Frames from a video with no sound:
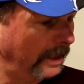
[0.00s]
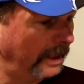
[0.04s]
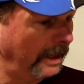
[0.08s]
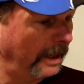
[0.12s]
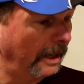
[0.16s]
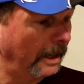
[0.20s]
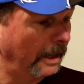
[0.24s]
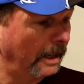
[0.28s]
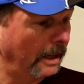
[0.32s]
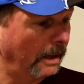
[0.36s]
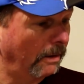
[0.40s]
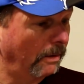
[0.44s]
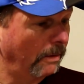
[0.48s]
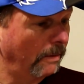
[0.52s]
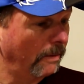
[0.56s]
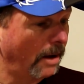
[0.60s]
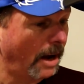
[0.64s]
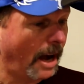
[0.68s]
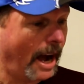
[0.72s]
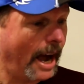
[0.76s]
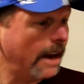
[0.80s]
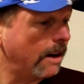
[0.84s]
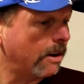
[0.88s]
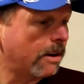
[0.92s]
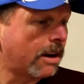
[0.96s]
you know,
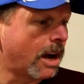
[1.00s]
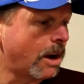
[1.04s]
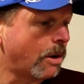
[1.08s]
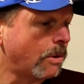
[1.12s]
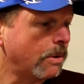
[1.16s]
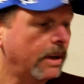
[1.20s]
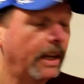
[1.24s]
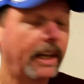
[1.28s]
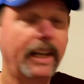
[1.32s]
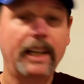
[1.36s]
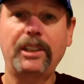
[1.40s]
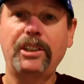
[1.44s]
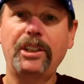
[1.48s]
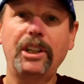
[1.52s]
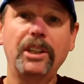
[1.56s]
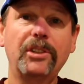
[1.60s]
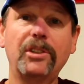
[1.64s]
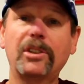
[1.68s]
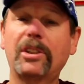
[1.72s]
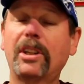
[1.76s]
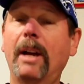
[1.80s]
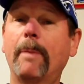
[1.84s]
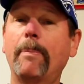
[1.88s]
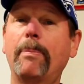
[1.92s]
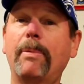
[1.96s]
I don't know. It's
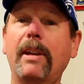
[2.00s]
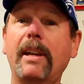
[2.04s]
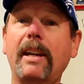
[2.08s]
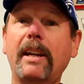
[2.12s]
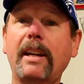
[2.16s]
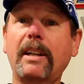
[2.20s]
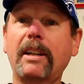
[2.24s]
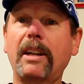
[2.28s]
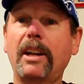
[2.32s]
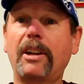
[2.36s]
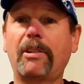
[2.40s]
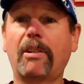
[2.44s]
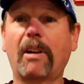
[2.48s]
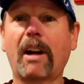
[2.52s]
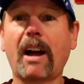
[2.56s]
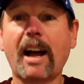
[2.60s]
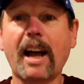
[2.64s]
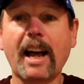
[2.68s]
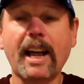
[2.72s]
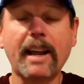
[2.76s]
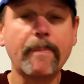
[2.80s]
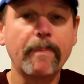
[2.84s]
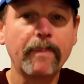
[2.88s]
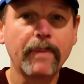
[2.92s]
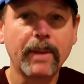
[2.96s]
just something to
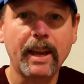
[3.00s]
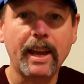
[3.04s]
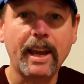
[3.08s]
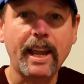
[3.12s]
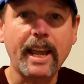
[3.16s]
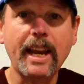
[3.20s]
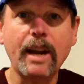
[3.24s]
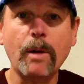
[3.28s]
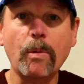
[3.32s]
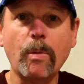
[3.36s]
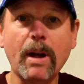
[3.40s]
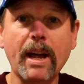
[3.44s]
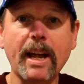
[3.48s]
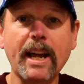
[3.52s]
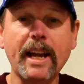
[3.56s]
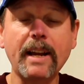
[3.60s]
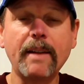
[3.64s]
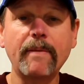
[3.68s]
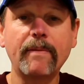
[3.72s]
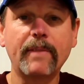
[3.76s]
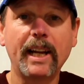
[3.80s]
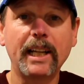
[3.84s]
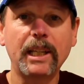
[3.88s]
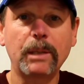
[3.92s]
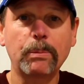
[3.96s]
try.
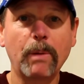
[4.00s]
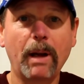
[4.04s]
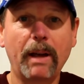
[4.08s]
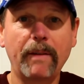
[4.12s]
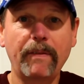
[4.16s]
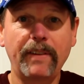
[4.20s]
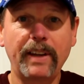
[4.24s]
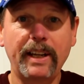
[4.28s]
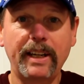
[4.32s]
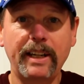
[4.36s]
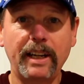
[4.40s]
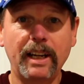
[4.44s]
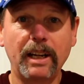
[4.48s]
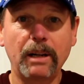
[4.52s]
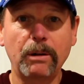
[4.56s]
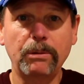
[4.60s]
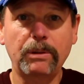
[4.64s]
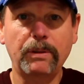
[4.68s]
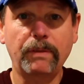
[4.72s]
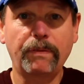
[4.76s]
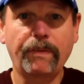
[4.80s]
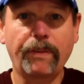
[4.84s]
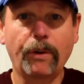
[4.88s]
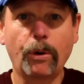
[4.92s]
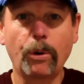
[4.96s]
Anyway, that's my video
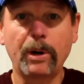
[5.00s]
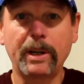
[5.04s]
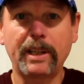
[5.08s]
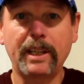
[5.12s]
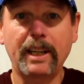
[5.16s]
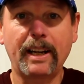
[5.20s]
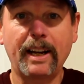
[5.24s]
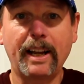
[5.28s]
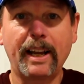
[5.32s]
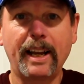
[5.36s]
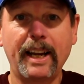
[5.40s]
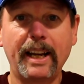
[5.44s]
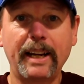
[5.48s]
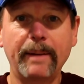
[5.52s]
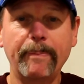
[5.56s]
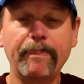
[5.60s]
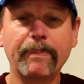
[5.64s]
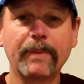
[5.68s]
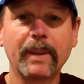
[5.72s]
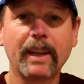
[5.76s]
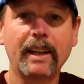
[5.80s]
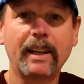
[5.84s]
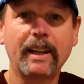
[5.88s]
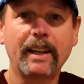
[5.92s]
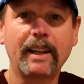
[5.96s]
for today.
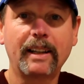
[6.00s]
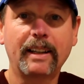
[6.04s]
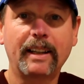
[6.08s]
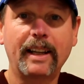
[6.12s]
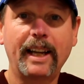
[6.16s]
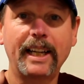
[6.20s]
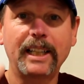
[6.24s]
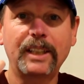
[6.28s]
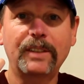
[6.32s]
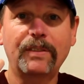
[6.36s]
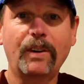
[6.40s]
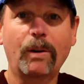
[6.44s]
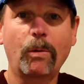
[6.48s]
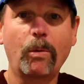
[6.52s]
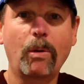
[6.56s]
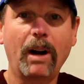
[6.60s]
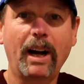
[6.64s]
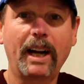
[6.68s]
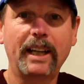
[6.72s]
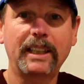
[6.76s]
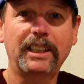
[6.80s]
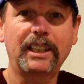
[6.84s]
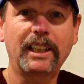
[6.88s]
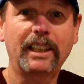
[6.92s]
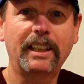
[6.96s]
Thanks for
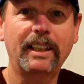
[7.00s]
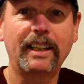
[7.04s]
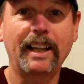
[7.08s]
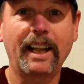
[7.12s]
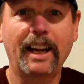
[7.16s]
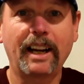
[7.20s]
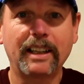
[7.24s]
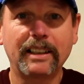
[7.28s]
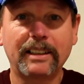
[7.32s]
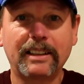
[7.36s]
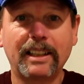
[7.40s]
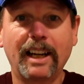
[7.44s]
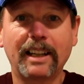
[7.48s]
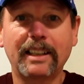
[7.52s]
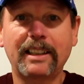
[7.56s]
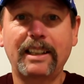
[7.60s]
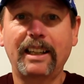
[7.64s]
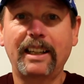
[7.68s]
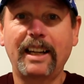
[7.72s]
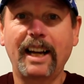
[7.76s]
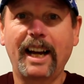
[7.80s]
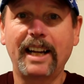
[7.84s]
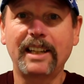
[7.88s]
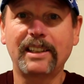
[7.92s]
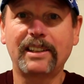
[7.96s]
watching, and I'll talk to
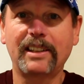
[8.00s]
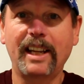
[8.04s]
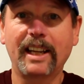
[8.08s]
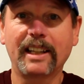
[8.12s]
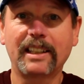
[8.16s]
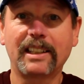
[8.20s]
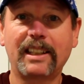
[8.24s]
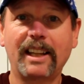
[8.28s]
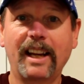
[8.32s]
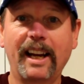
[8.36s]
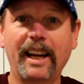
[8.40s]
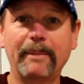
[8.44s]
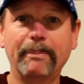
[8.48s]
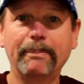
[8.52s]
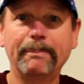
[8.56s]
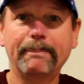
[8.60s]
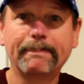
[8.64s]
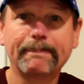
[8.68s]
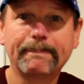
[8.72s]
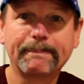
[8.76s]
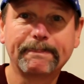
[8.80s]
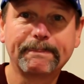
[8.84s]
you guys next time.